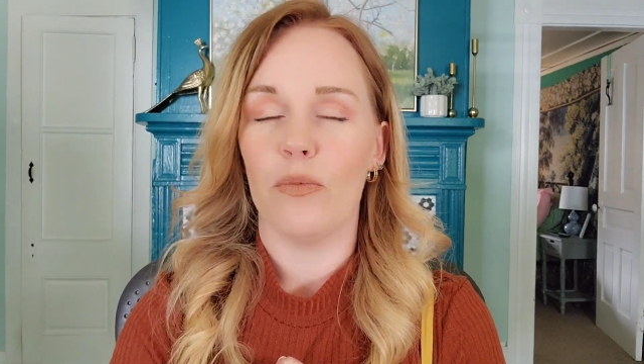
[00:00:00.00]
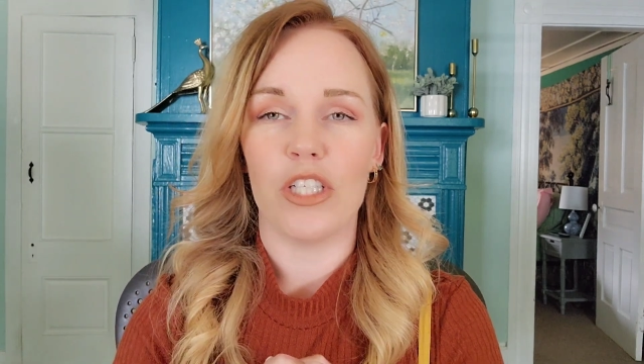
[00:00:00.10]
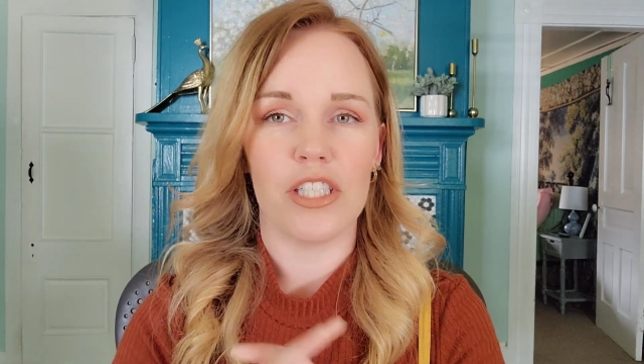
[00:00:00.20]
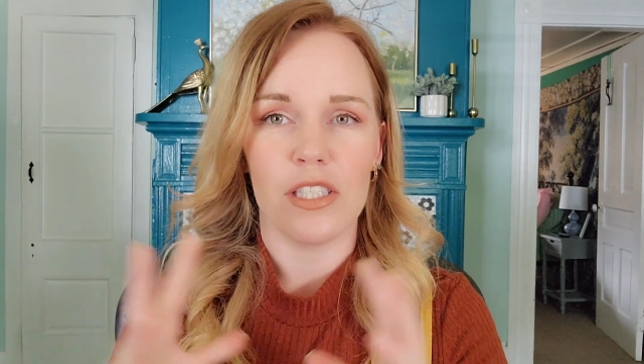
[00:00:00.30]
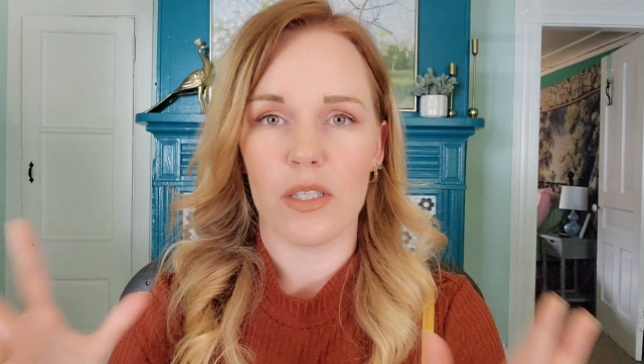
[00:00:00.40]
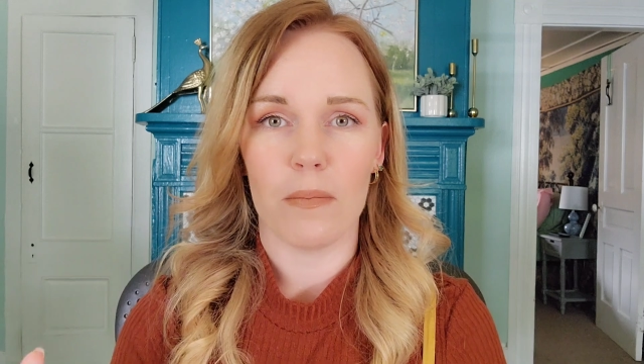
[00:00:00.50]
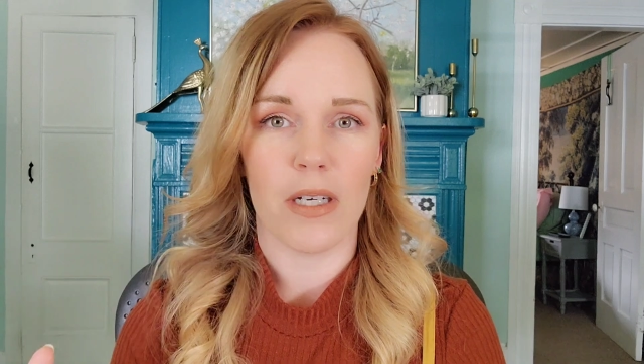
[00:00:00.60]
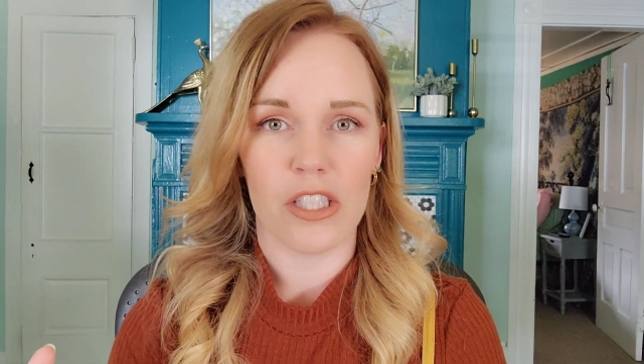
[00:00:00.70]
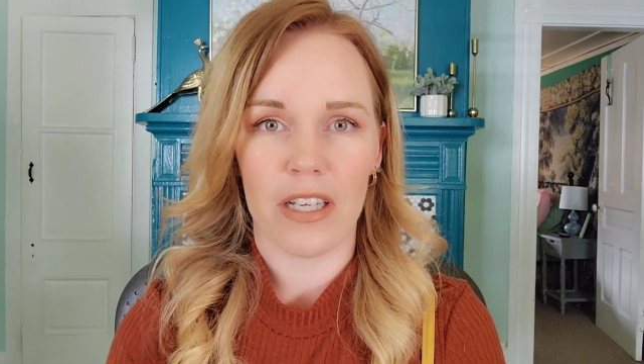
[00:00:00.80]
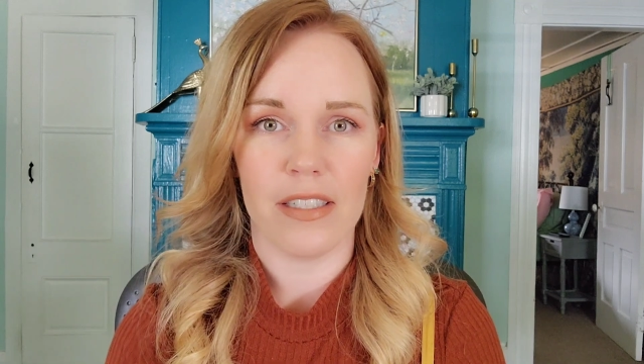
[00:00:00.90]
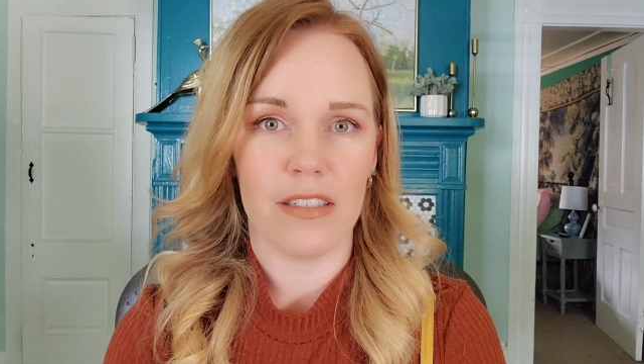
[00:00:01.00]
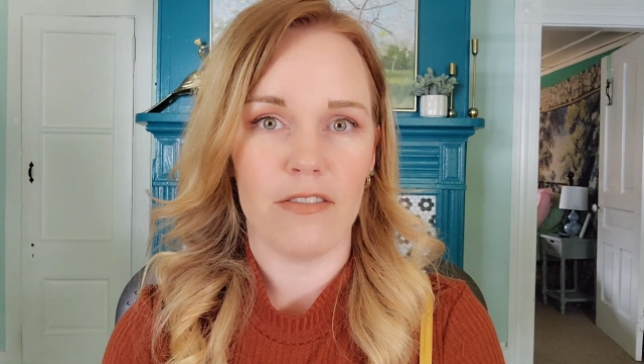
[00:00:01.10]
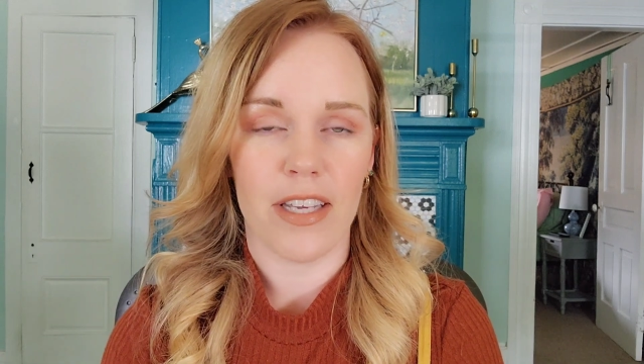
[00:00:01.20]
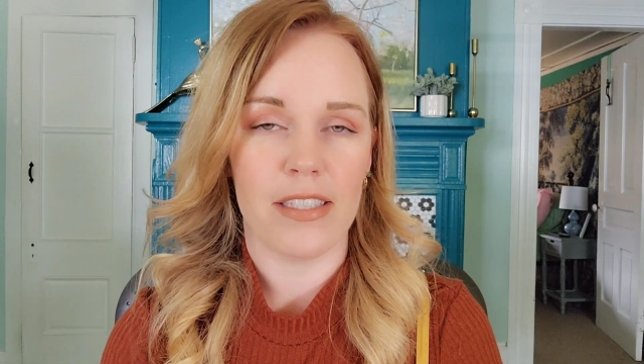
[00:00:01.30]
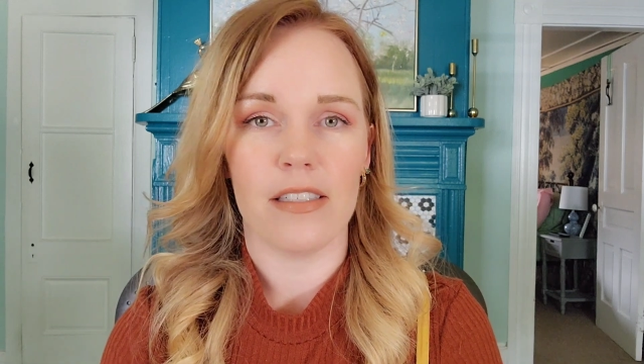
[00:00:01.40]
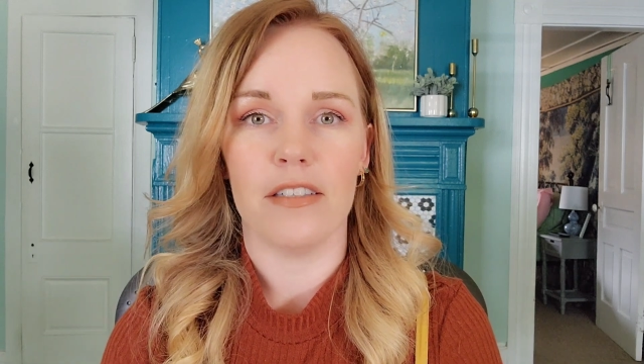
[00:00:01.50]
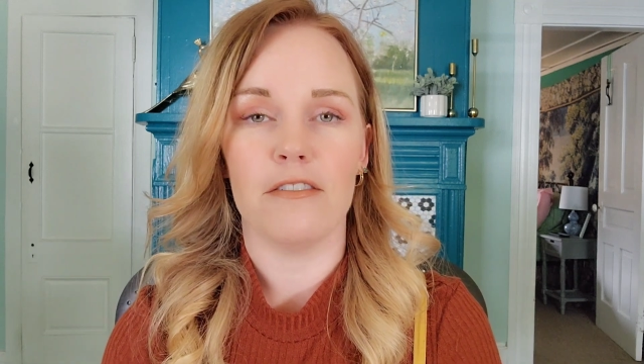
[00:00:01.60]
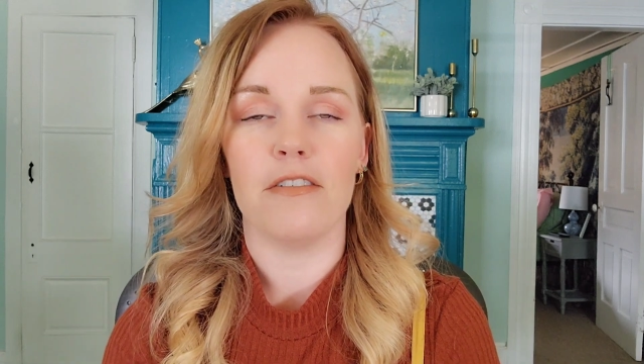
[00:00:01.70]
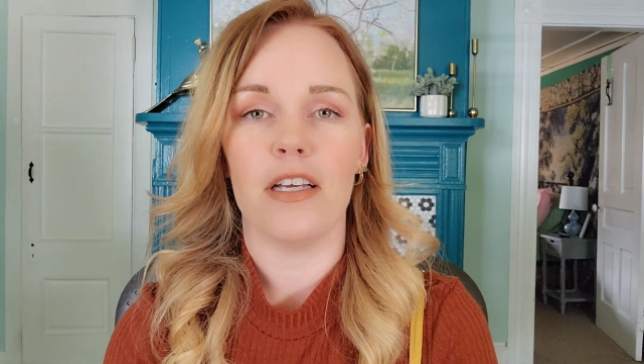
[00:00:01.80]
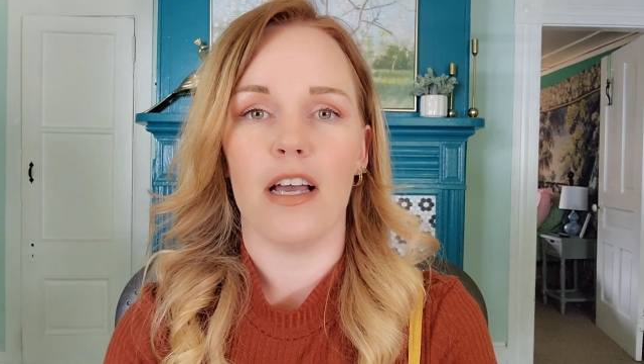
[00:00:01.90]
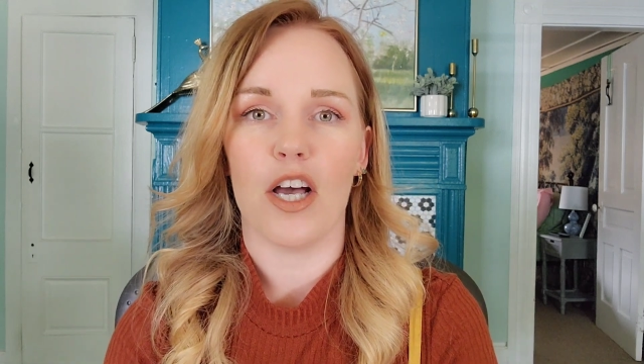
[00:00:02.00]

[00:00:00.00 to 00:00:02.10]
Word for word: which is much less invasive.